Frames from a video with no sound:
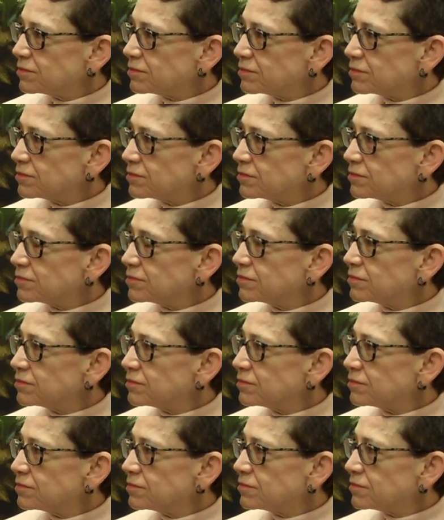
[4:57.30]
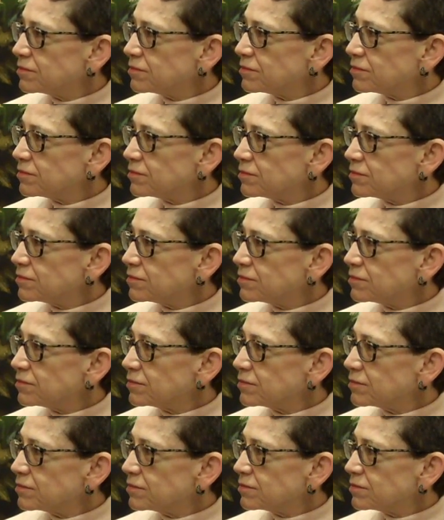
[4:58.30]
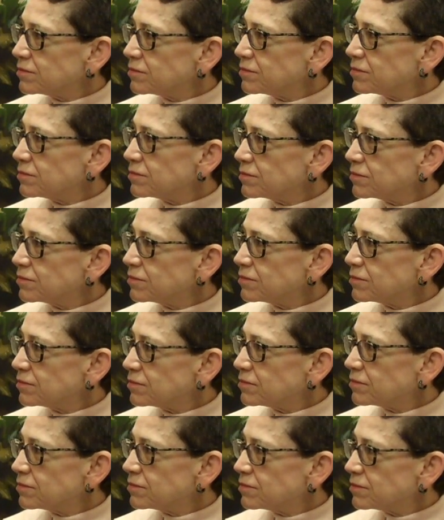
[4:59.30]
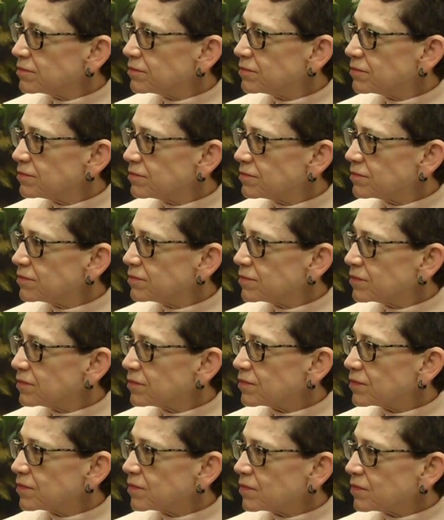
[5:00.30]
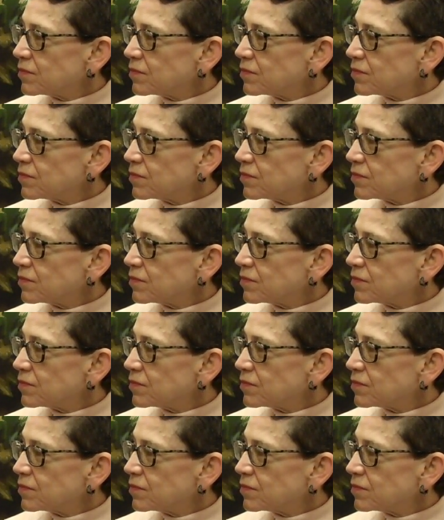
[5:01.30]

[no speech]